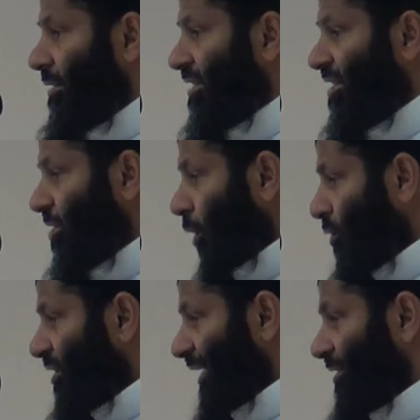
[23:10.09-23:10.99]

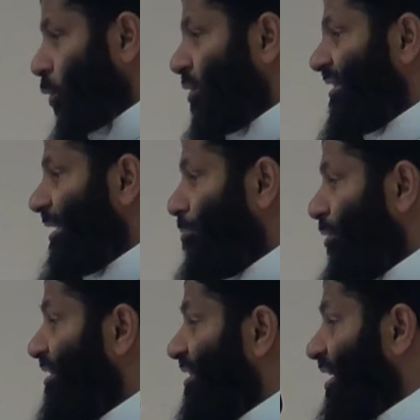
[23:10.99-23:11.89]
disassociates or
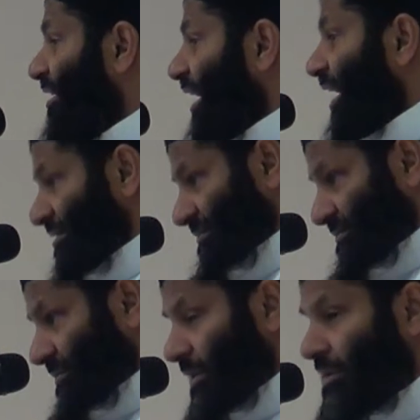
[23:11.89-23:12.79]
separates zakat
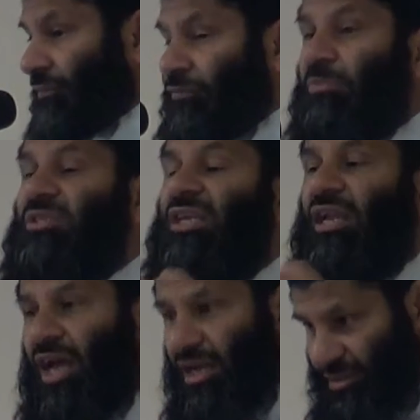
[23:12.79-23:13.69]
from
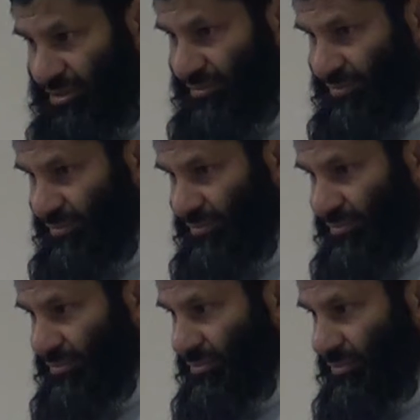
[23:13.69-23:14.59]
salat,
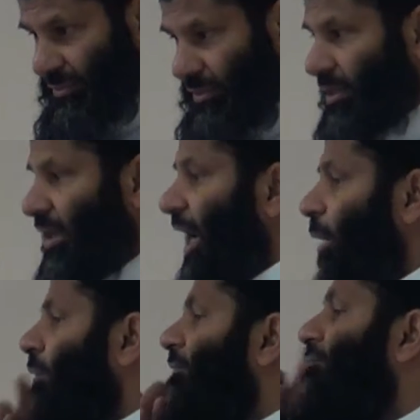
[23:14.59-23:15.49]
then
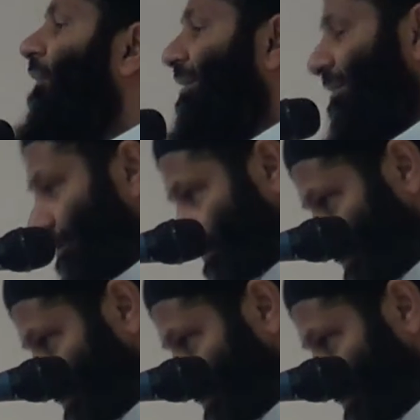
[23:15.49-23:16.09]
I will fight them.